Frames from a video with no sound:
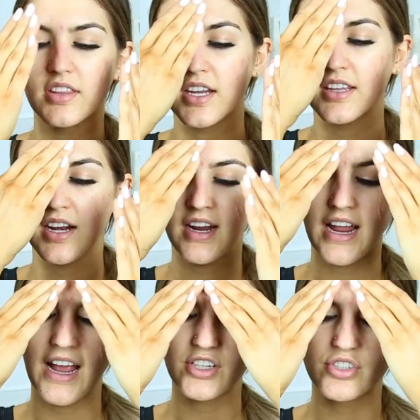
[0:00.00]
thing that I
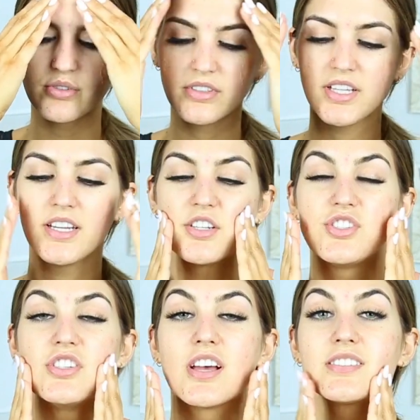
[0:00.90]
actually
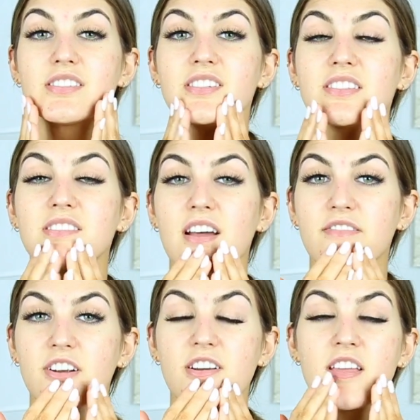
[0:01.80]
just
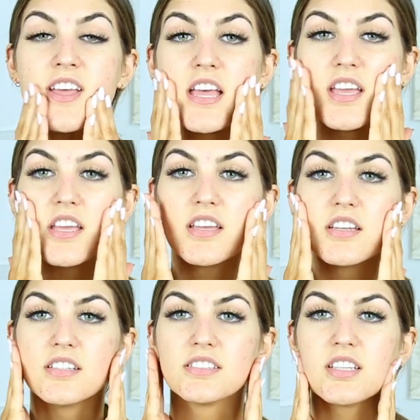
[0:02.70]
discovered
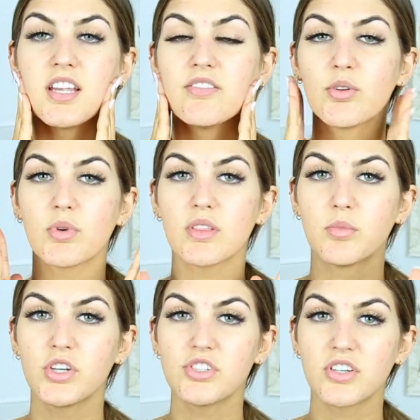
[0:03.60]
is even with
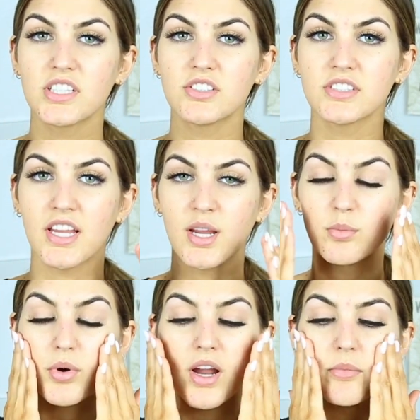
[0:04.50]
moisturizers
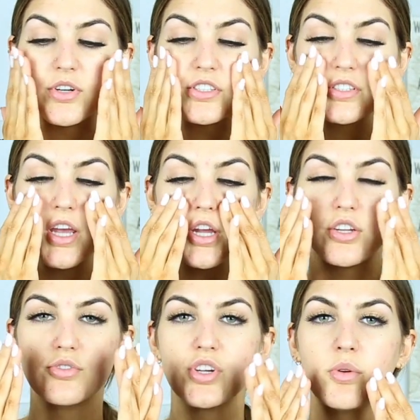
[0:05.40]
and primers,
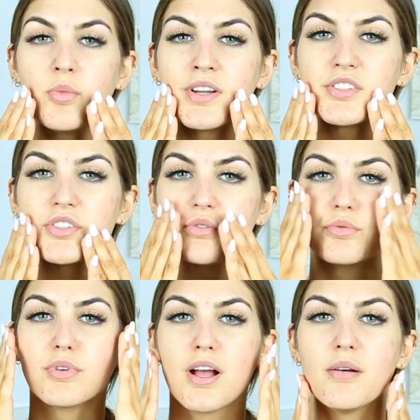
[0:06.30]
you don't want to
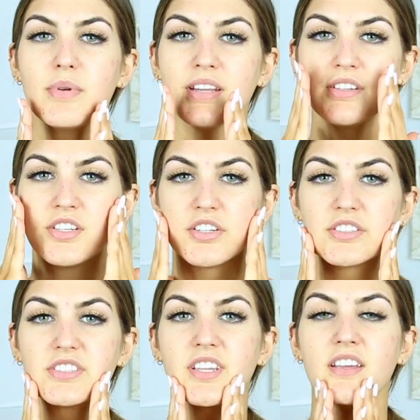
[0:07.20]
rub into your
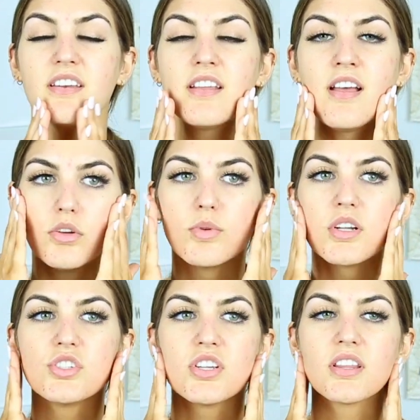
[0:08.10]
skin. You
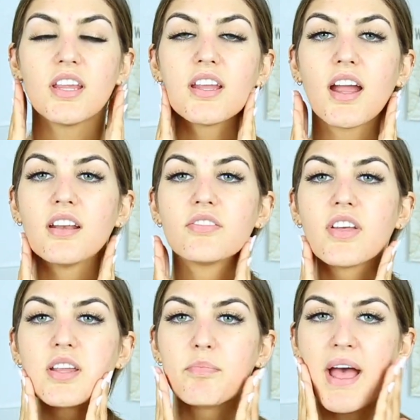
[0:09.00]
want to gently kind of
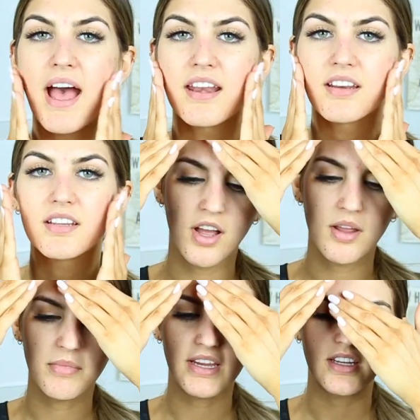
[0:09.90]
like pat it,
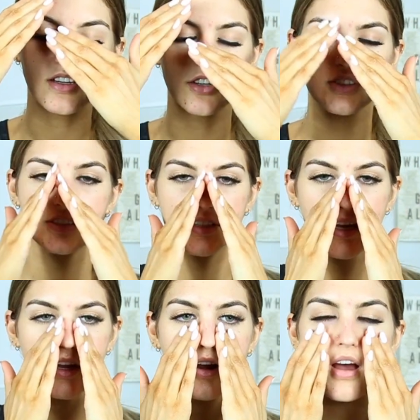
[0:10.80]
not making your
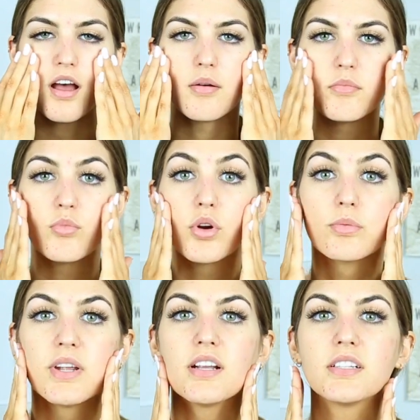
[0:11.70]
skin more
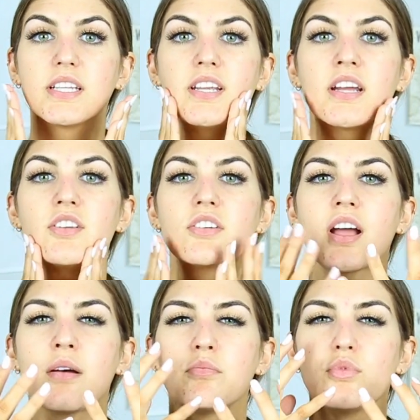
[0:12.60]
wrinkly, and you're
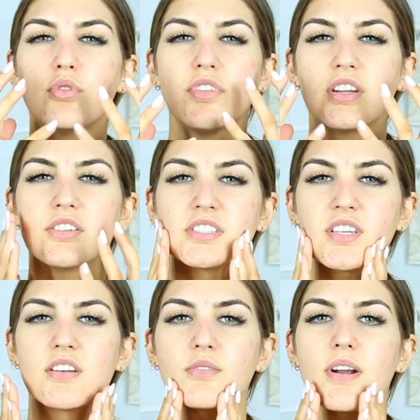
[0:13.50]
not moving your
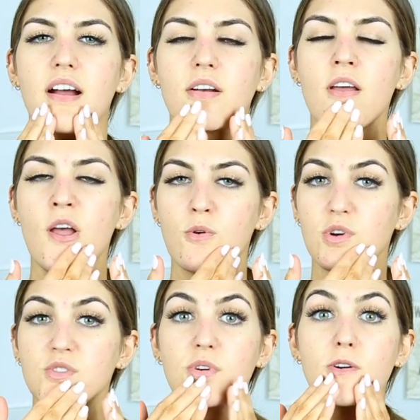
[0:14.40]
skin around,
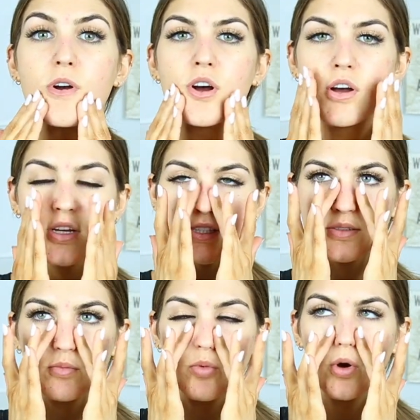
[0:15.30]
which will
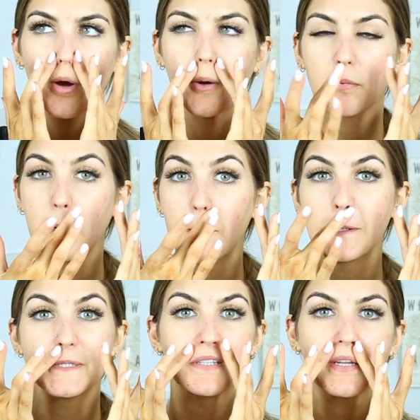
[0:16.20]
cause more
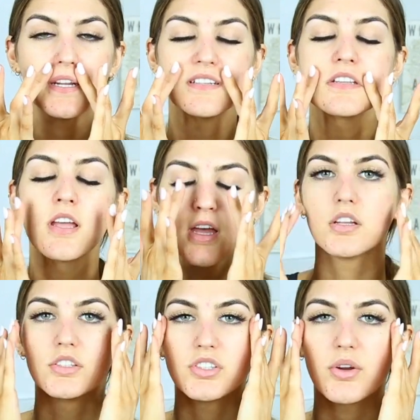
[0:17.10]
wrinkles in the end.
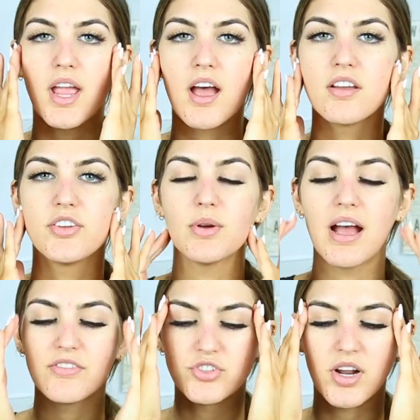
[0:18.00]
So yeah, if you
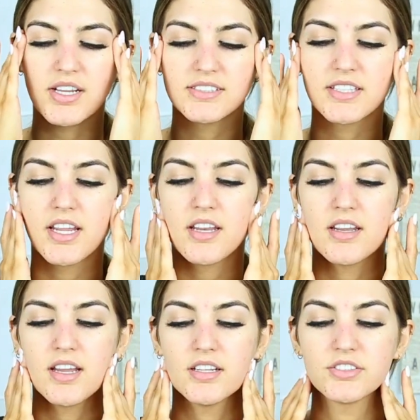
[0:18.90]
have dry skin,
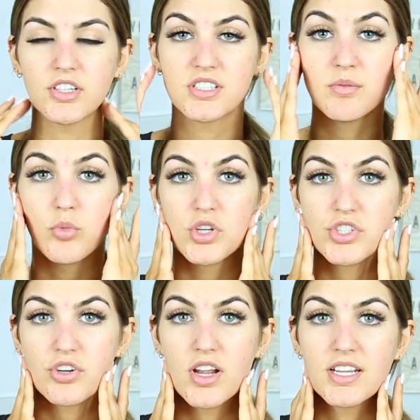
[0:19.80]
it is good to
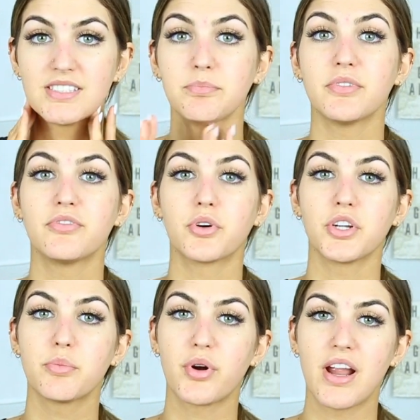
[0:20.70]
moisturize before
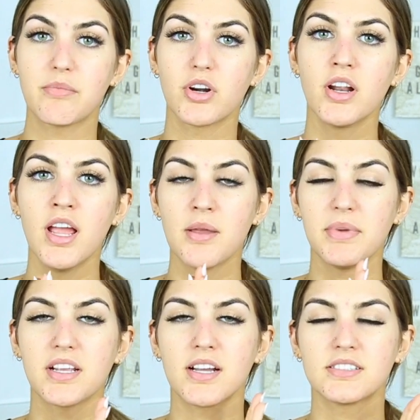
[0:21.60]
your primer
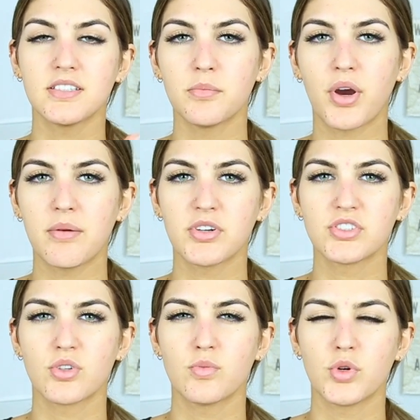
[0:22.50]
because some
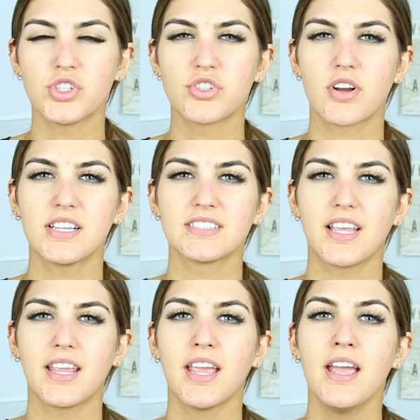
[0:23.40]
primers don't moisturize
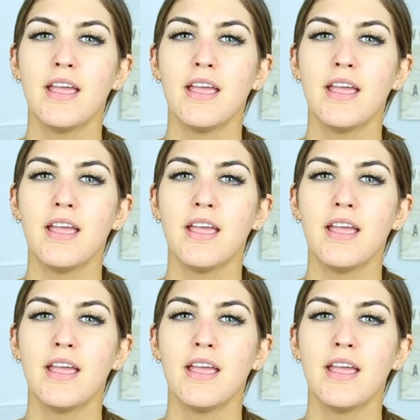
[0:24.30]
like